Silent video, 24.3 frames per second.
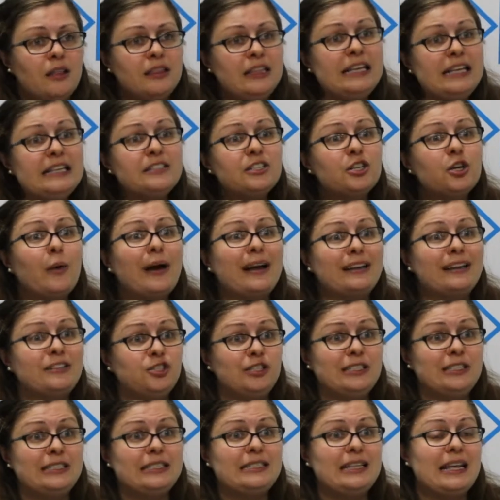These are
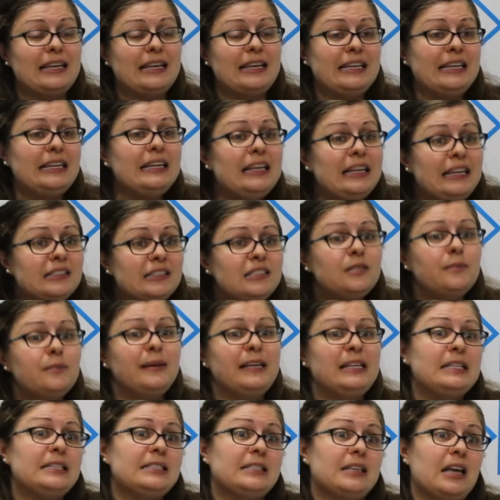questions that need to
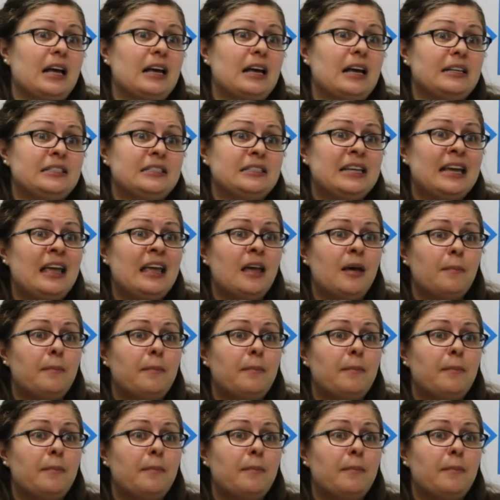be discussed